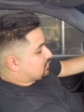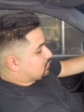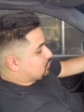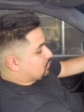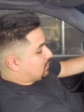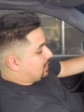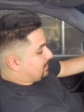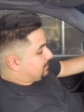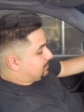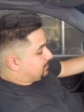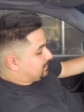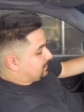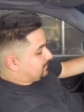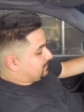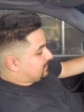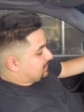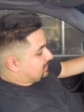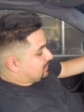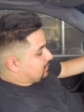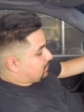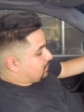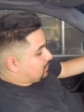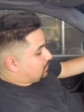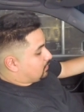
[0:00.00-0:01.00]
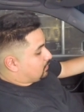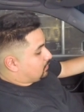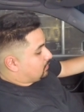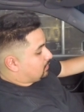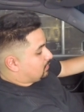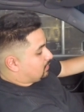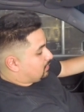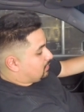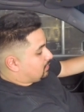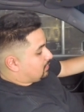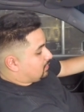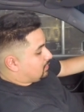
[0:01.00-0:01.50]
swipe the video
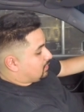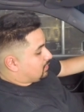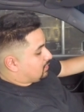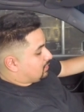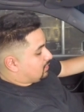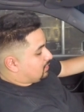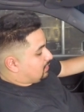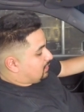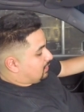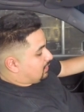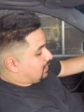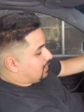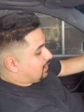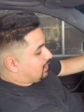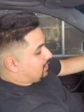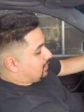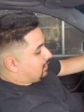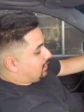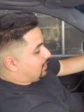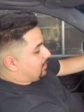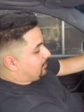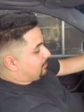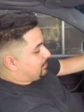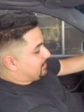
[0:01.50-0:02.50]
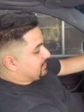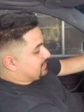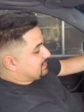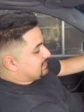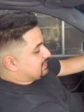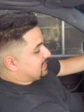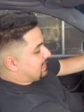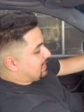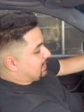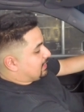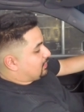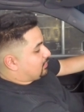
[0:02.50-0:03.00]
uh, up and
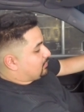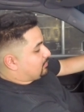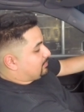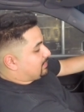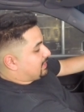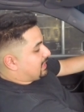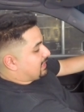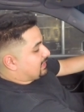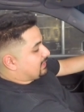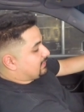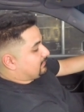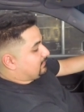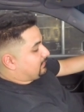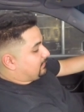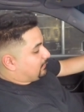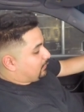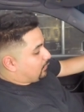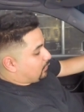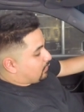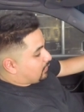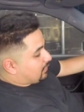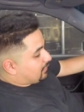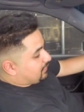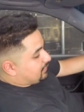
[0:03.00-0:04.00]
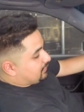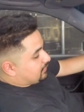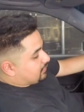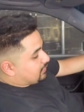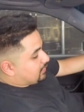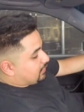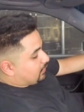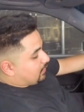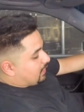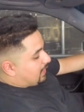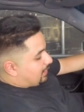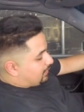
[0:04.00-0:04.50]
down, back and forth, you
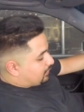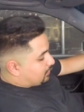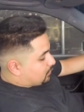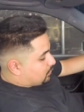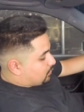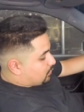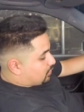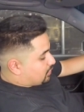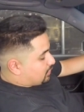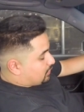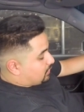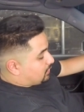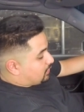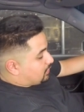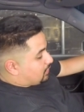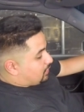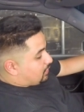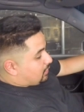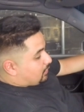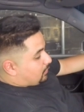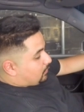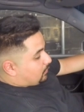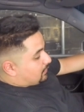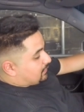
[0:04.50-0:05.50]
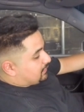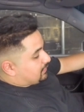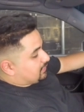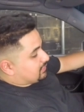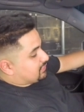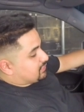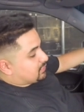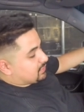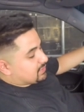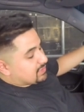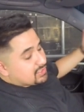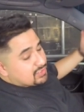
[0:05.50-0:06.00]
know, how you would with
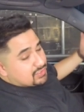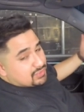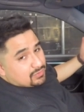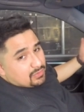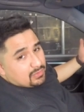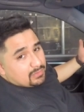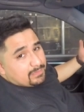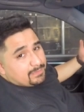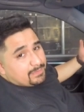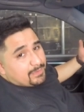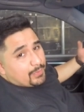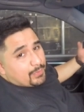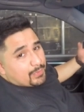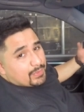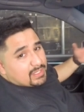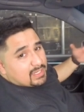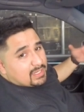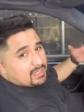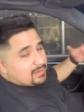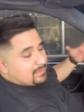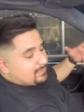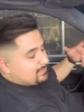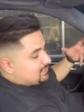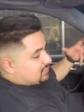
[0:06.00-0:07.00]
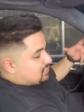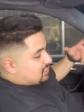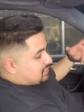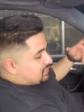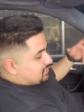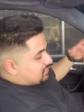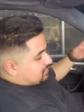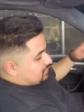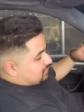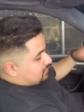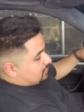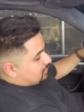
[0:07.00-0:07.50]
a traditional phone kind of
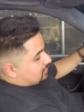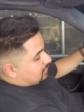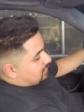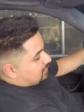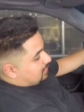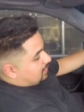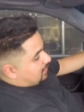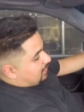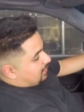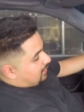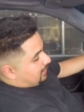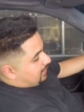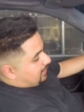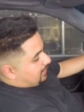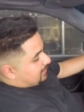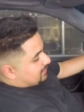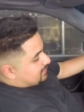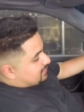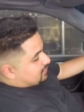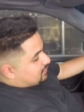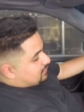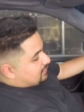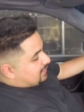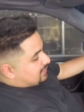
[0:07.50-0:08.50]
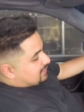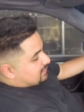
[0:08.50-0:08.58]
gesture. Uh, so